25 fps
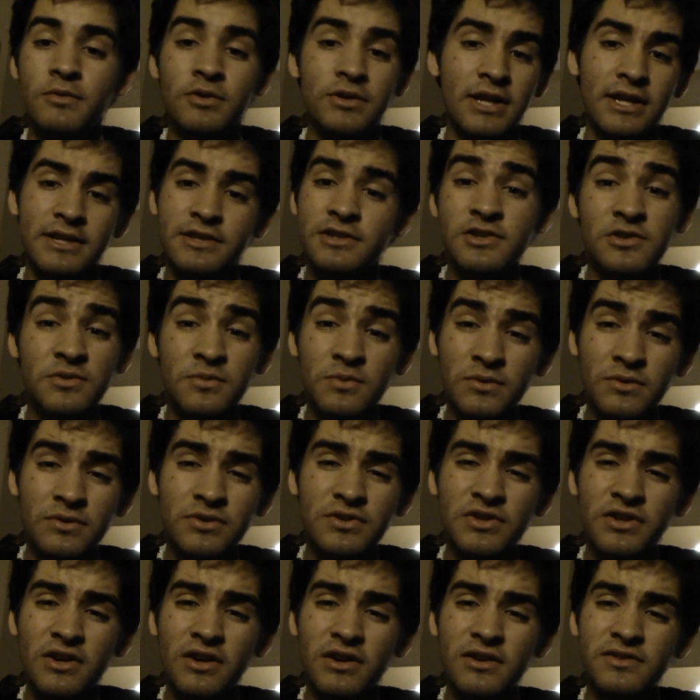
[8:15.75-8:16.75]
or like just rule
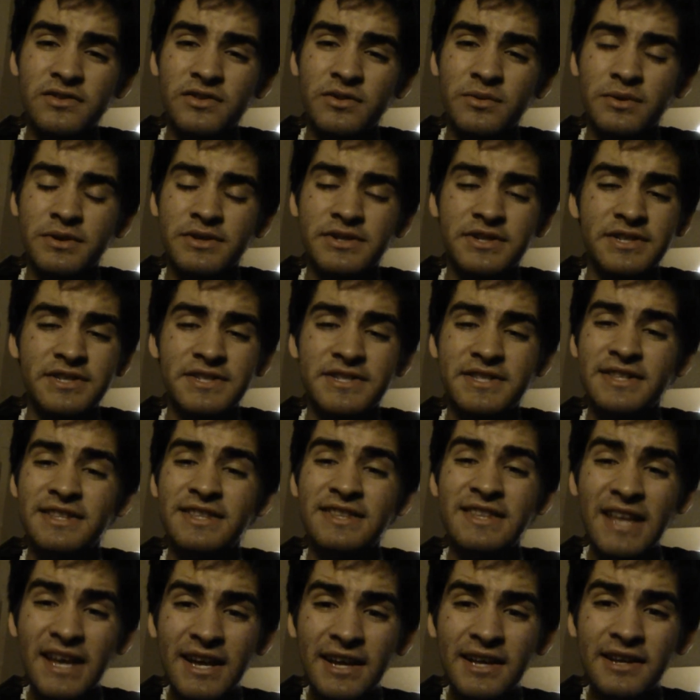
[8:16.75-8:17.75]
sharks who are just
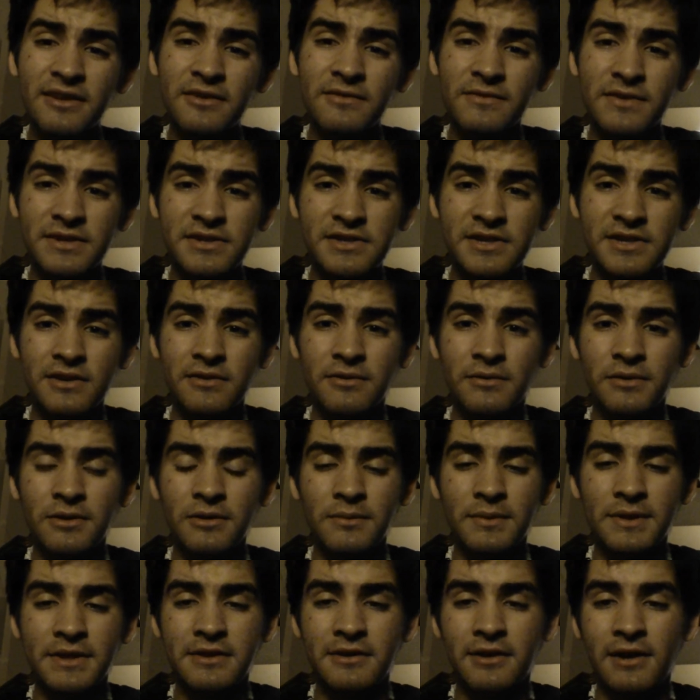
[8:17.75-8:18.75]
negative in
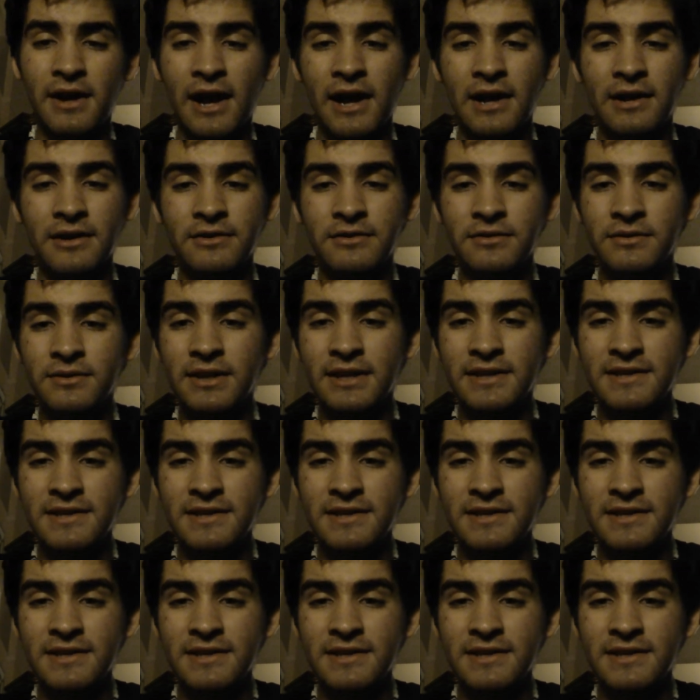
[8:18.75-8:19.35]
general with their attitude,